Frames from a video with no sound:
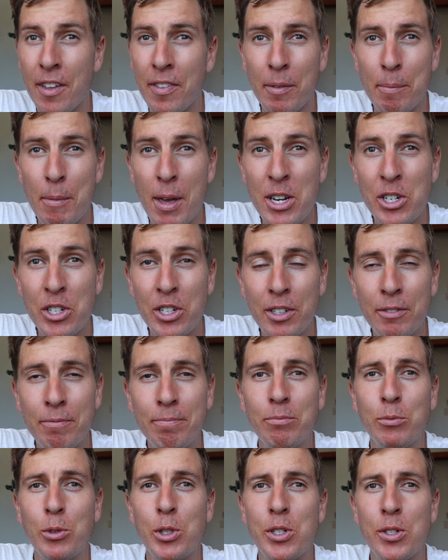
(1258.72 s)
nothing major,
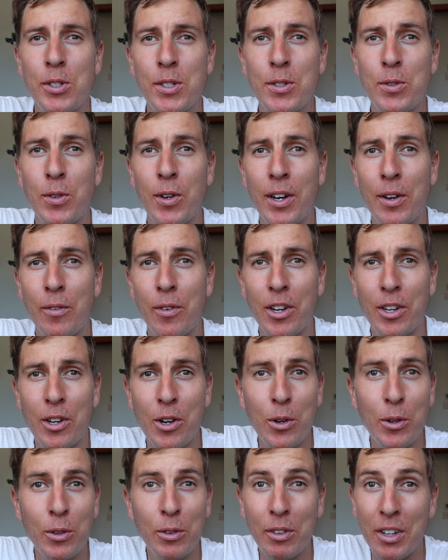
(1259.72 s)
which is really, really
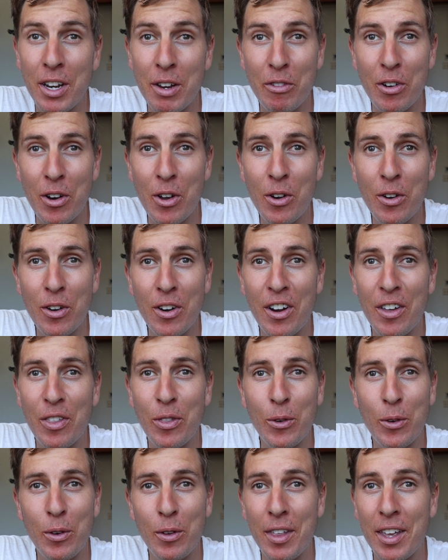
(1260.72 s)
cool. You never know. I
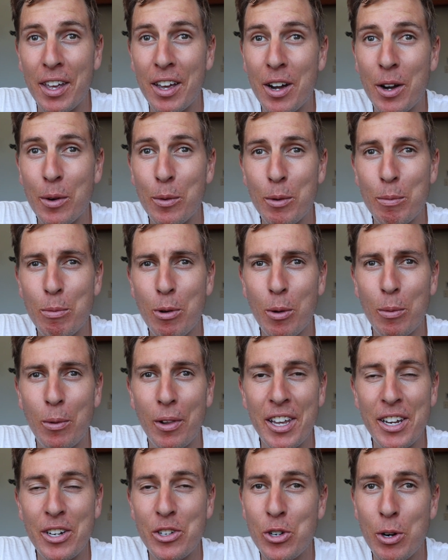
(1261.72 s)
thought that I would
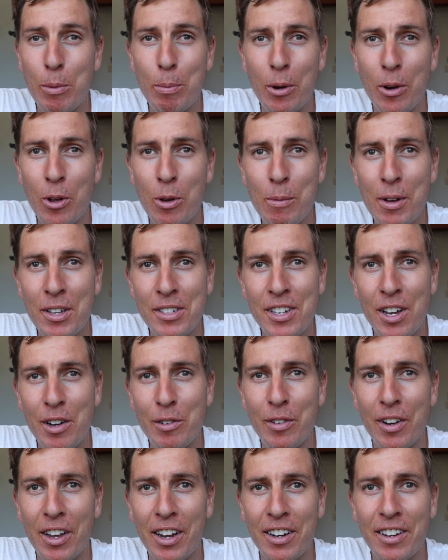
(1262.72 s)
probably trip and hurt
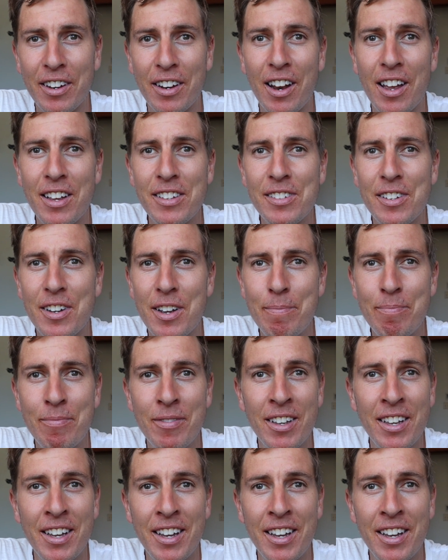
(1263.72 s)
myself like I did last time.